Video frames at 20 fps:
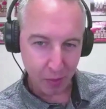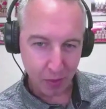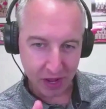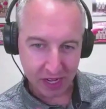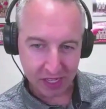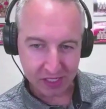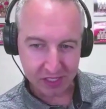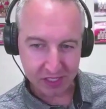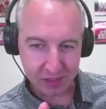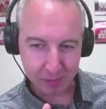win,
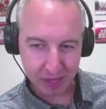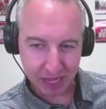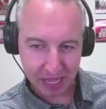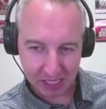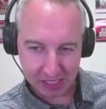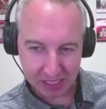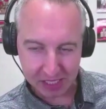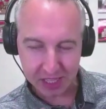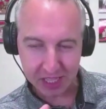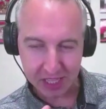it's
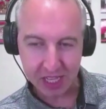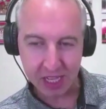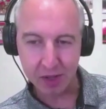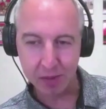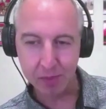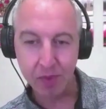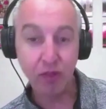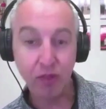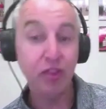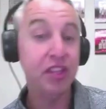because of
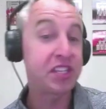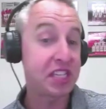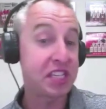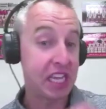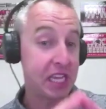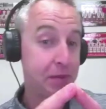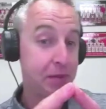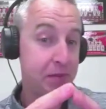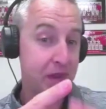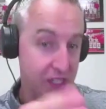them, the
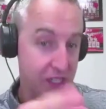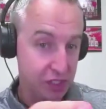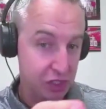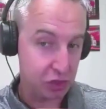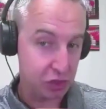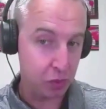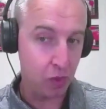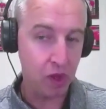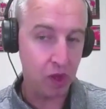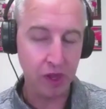team, not
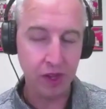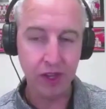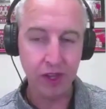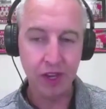just one.